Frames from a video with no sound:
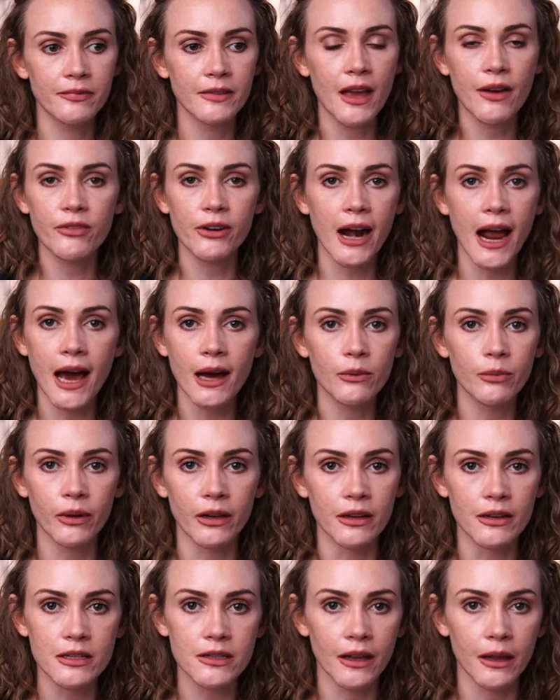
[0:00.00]
never had one
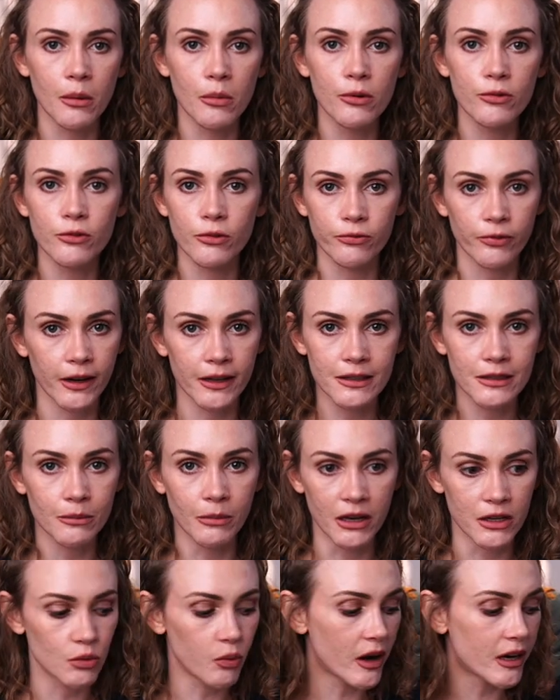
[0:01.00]
until I moved to France in
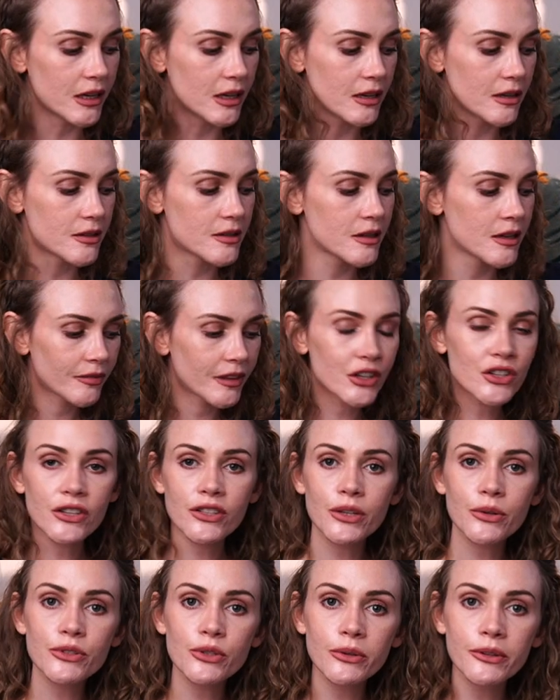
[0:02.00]
my 20s, they just
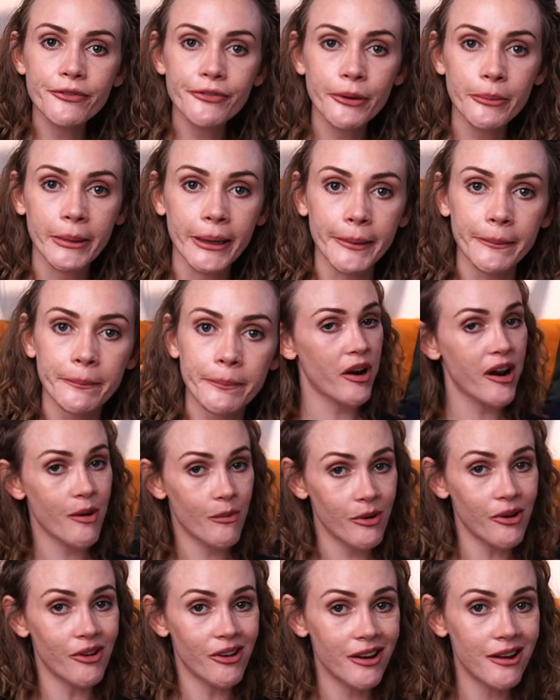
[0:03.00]
don't do it for me. But I
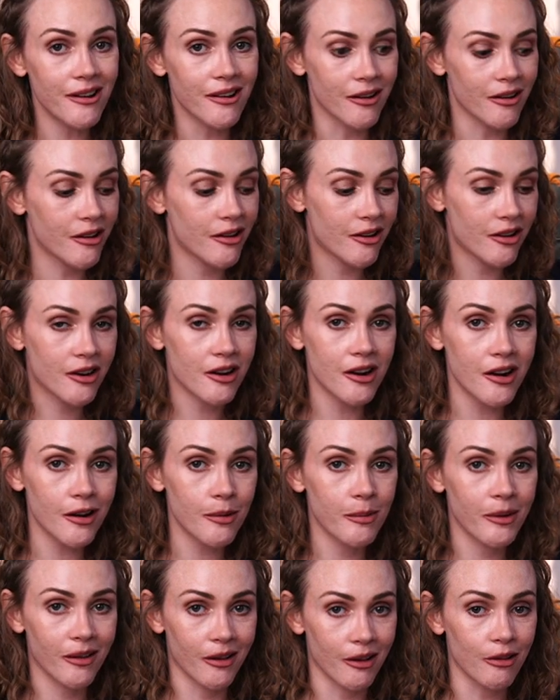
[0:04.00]
will eat it because it cost
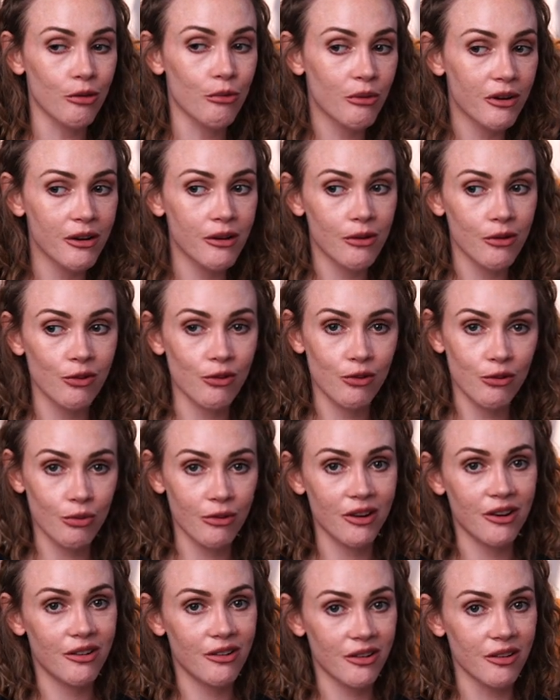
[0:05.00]
me like
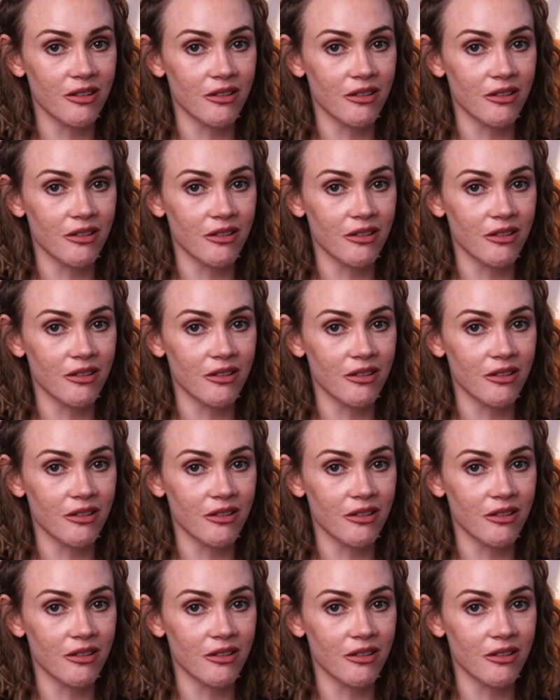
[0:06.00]
€3.20.